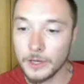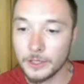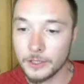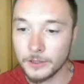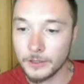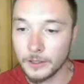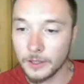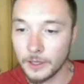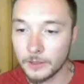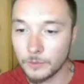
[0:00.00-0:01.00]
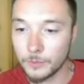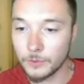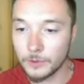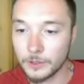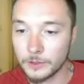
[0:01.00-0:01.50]
correction and to
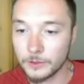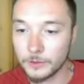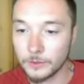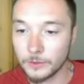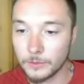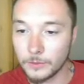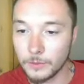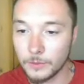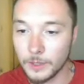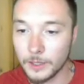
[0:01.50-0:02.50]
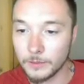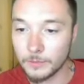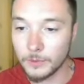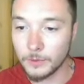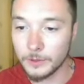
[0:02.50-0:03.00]
put this to
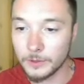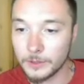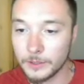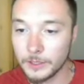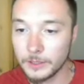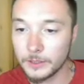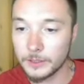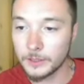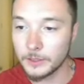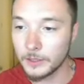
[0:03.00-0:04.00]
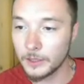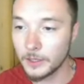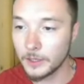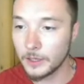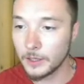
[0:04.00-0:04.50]
1.6
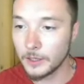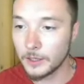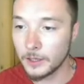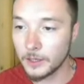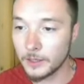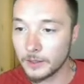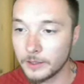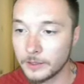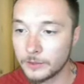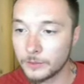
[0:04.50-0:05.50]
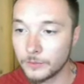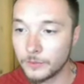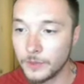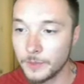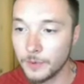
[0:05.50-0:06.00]
and this to
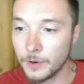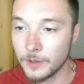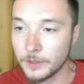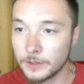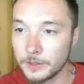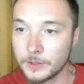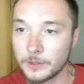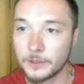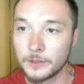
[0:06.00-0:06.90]
3 point.